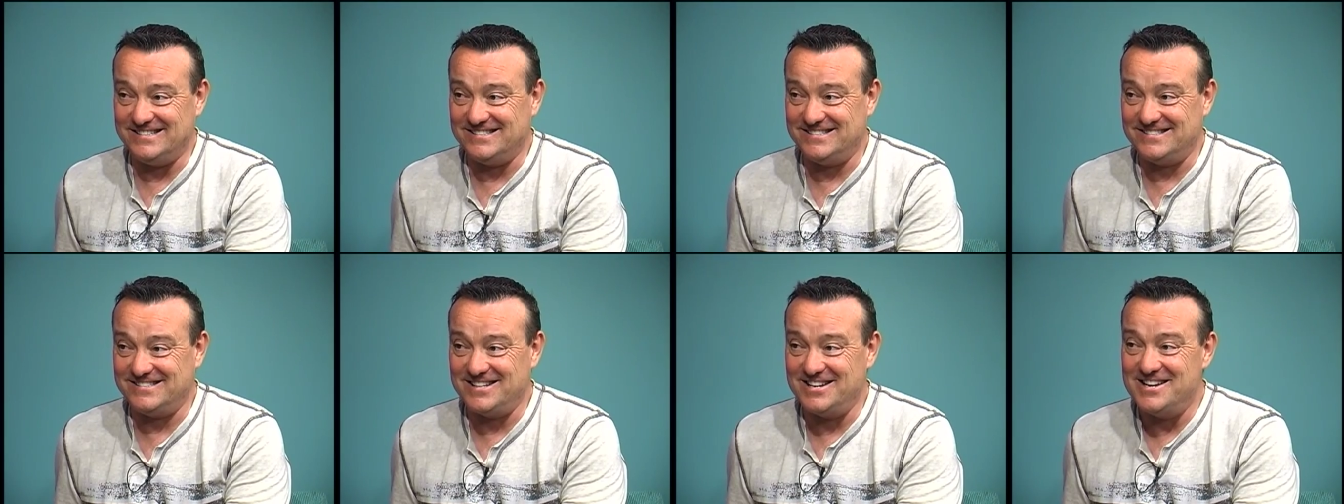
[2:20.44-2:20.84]

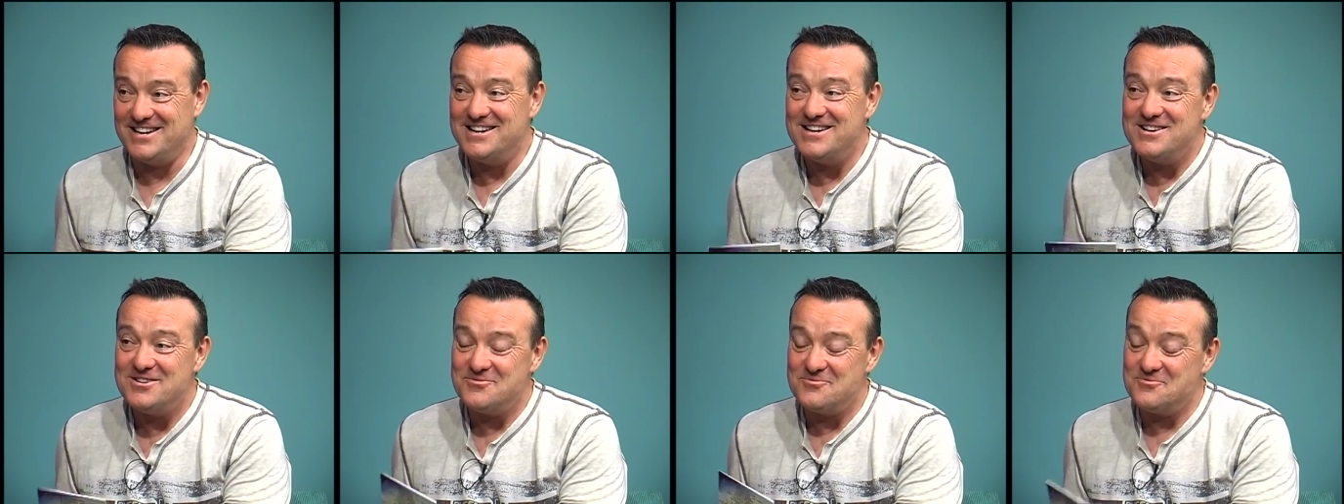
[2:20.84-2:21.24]

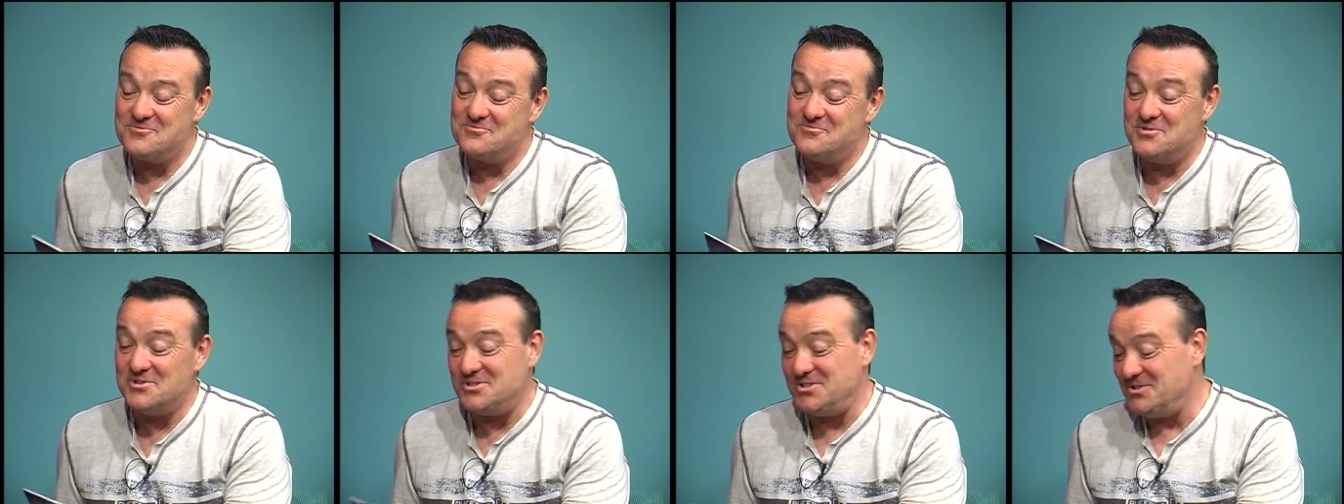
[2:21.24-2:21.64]
Yes.
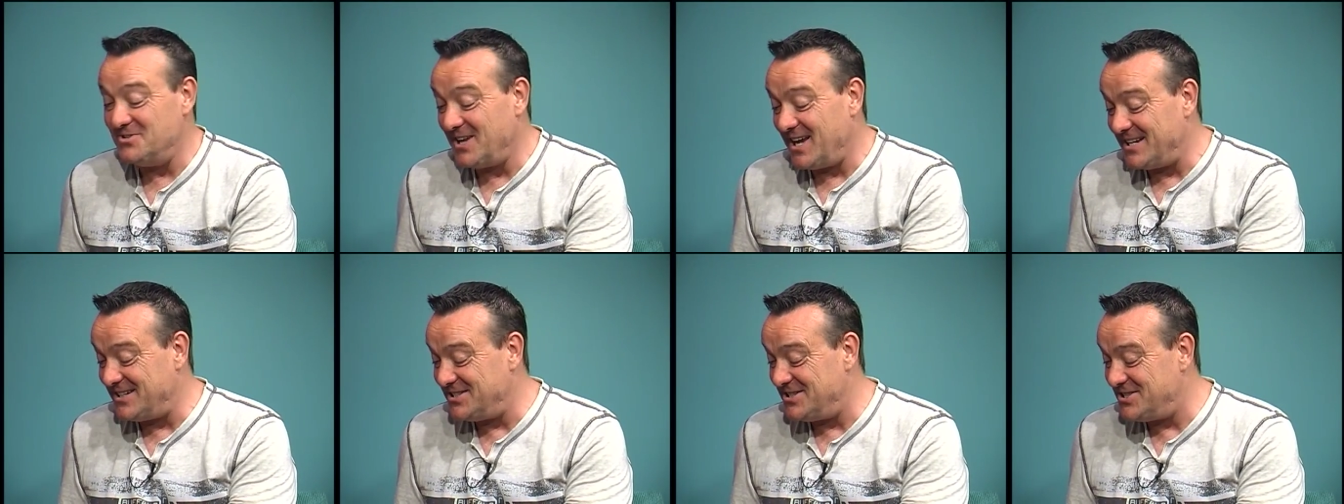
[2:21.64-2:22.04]
Would you
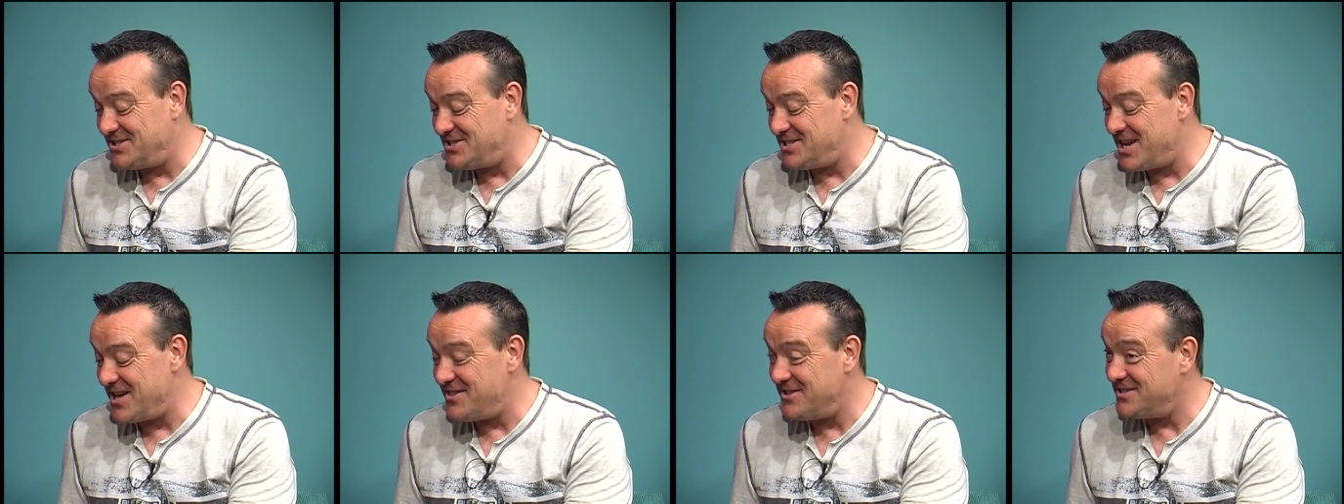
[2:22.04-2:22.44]
like to
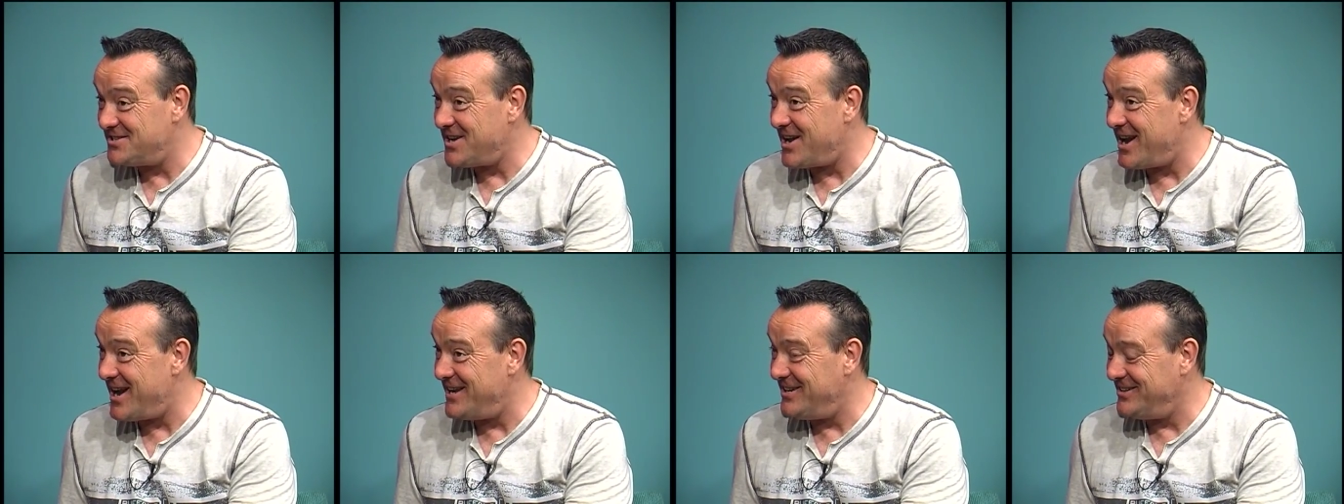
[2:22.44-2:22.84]
share the
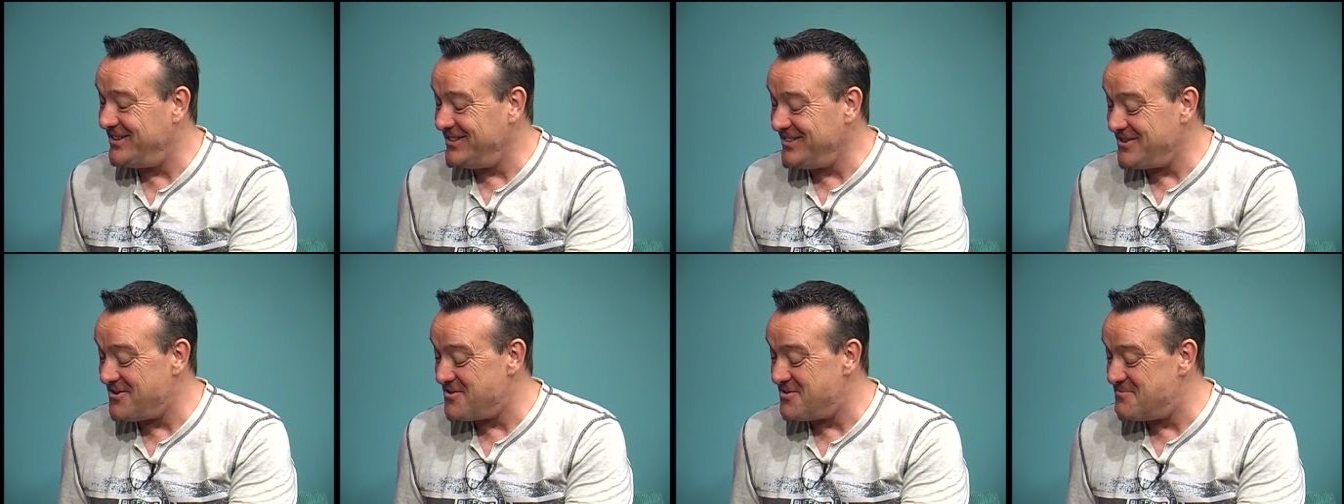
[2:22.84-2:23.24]
title
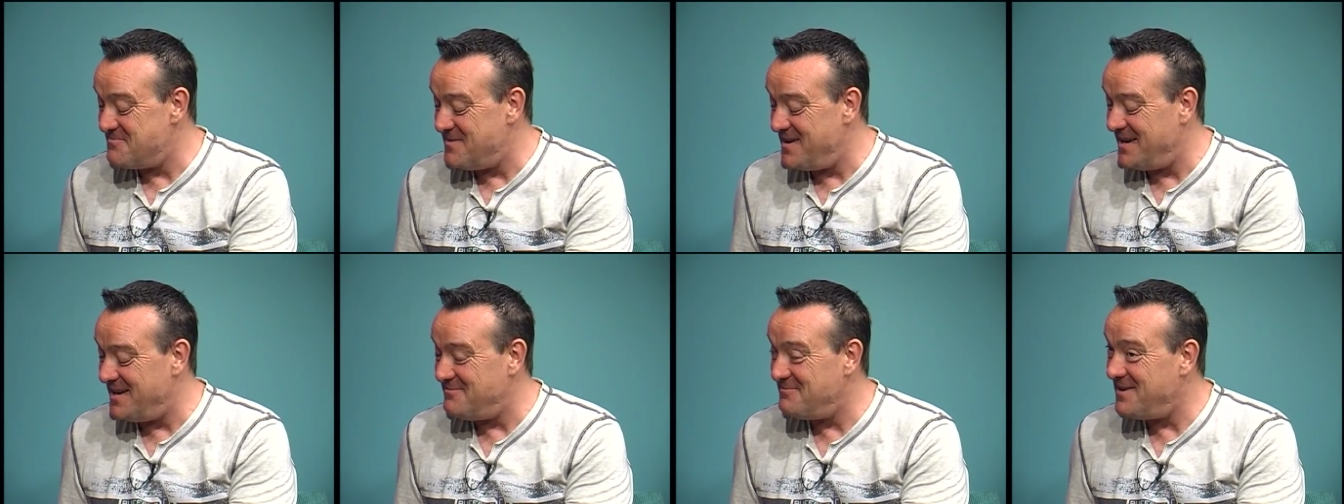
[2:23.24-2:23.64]
or the
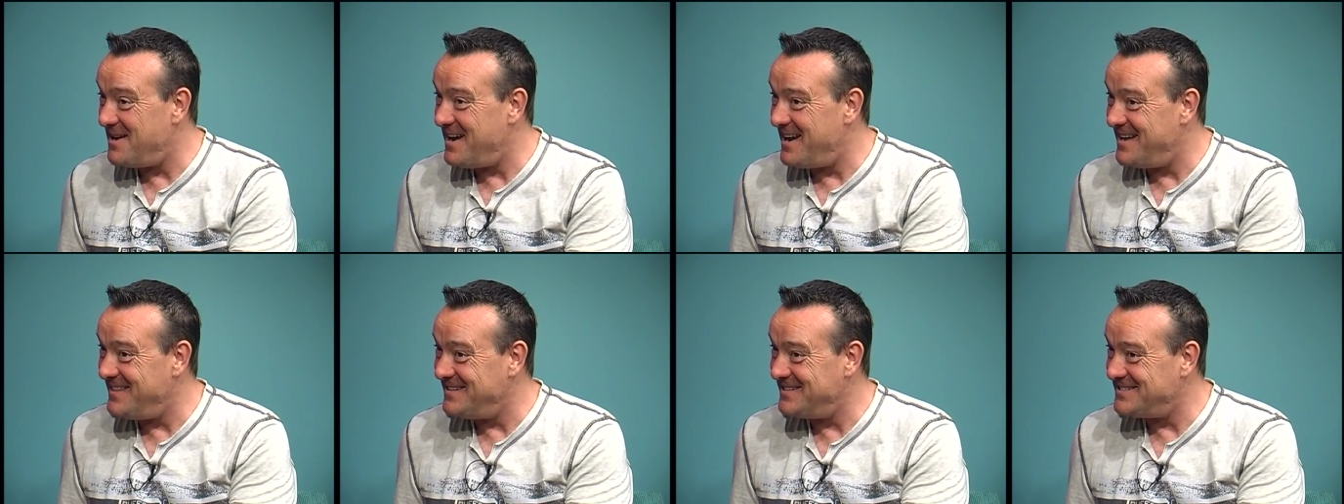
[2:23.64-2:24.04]
meaning
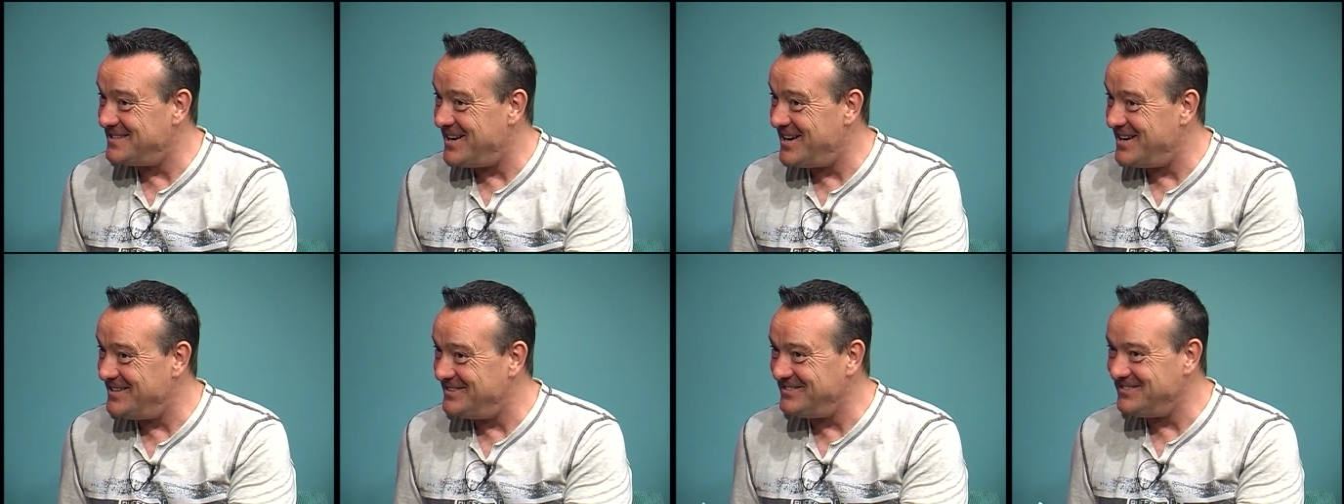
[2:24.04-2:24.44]
behind the
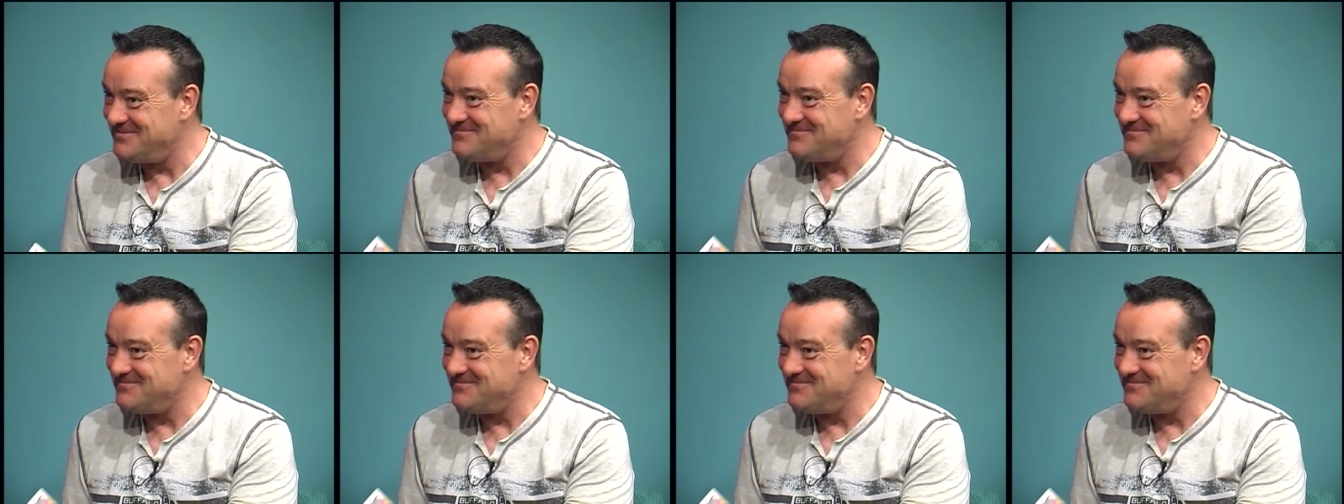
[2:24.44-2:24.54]
title?